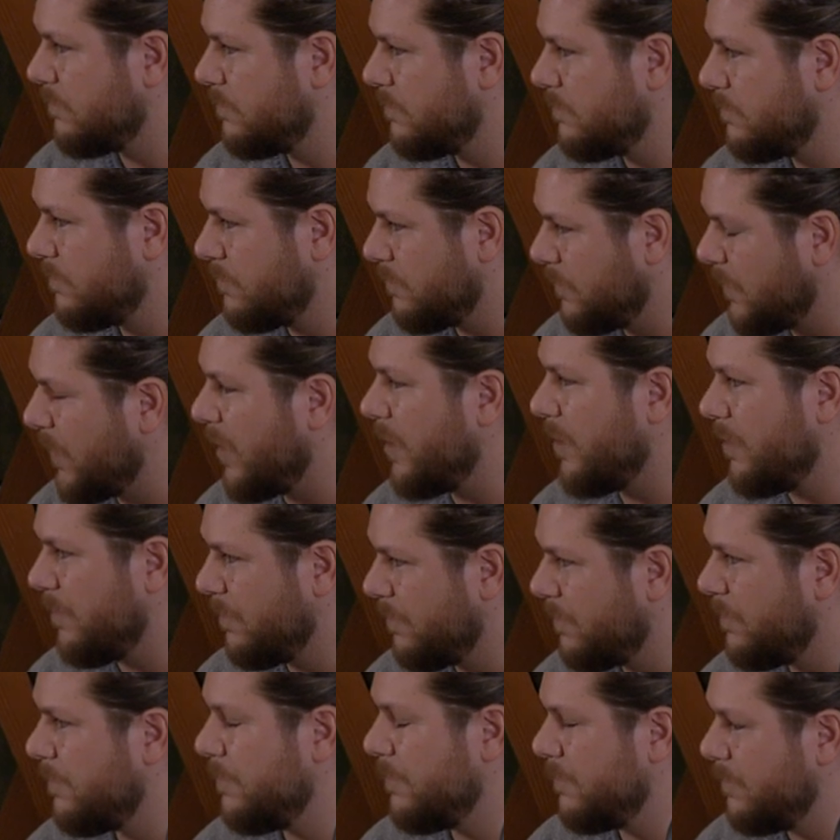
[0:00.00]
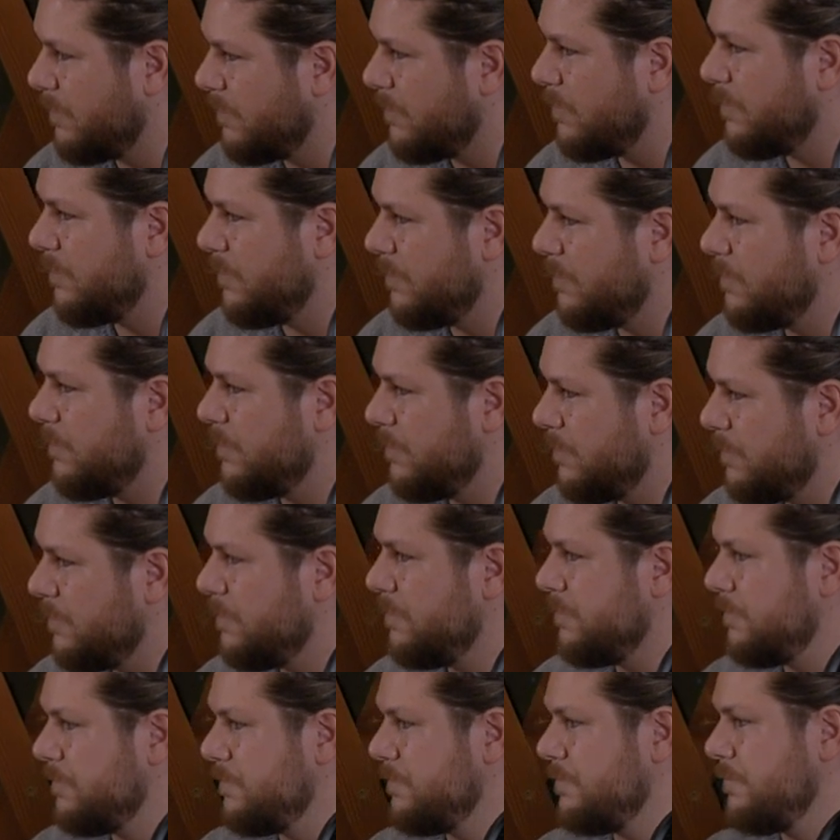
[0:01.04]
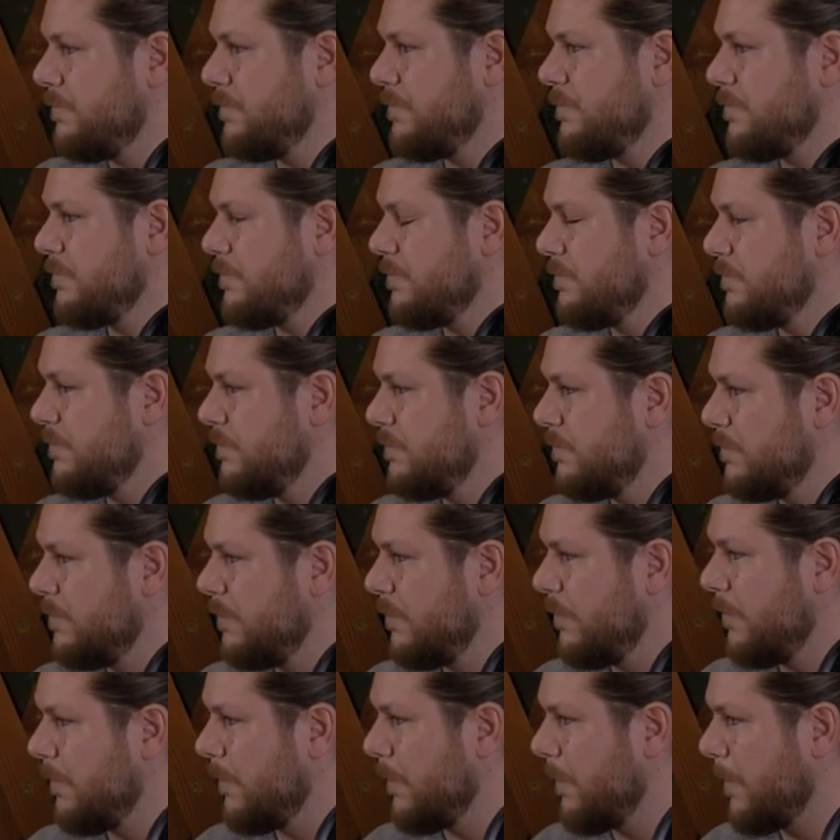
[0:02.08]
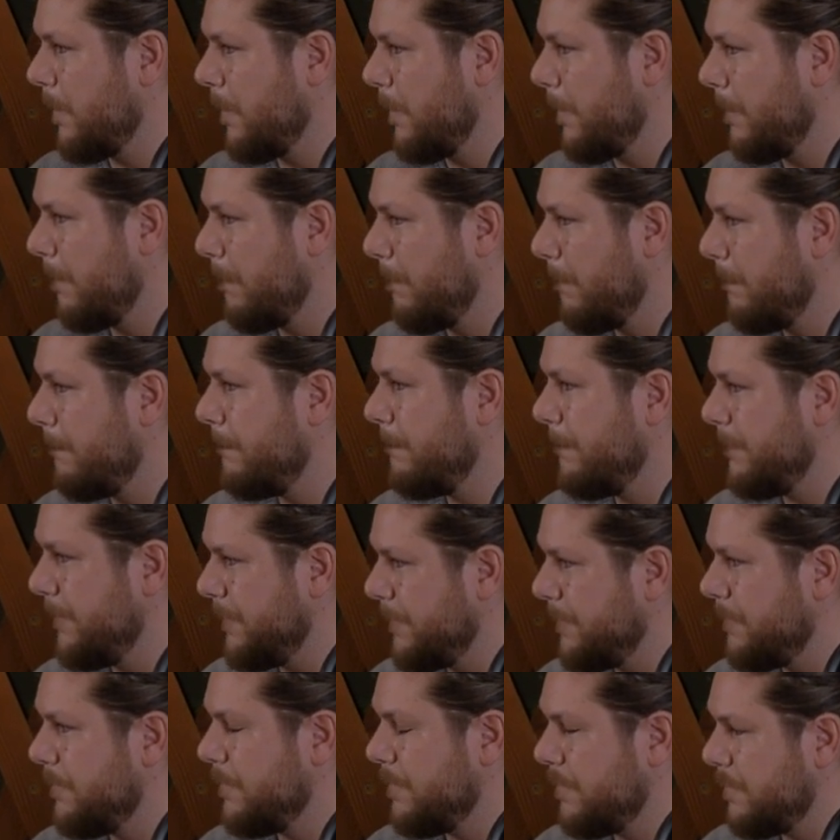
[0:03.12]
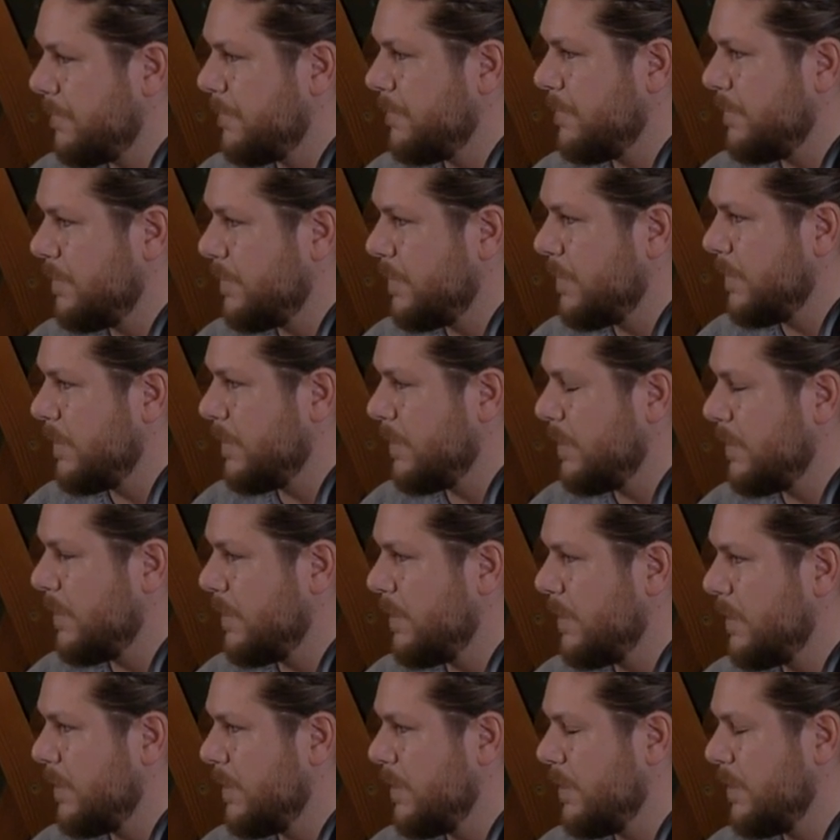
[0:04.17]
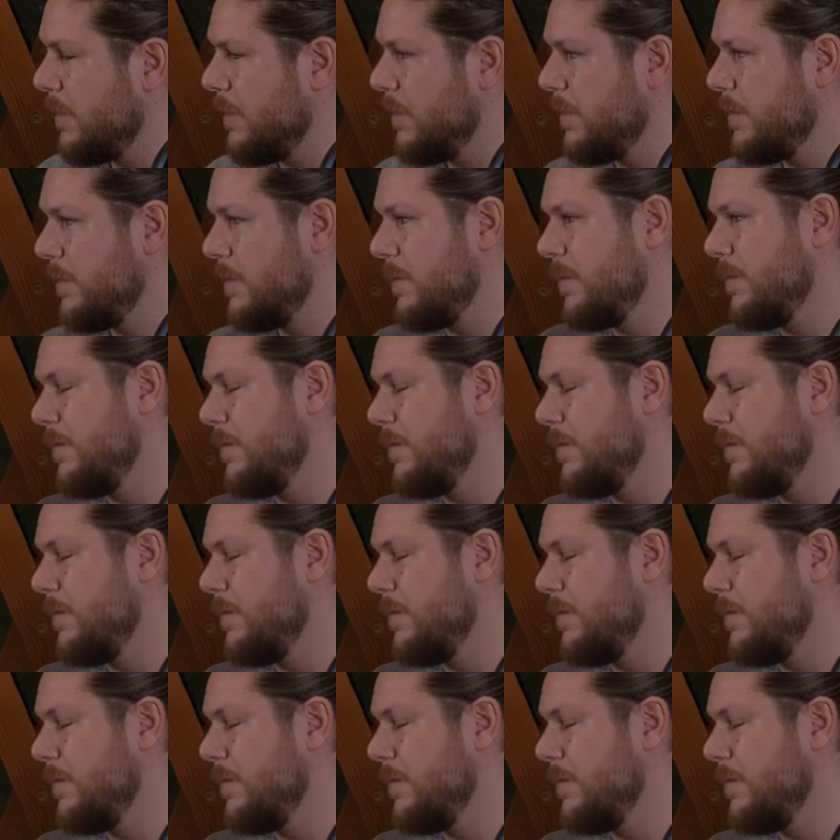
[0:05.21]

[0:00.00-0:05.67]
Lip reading: (not speaking)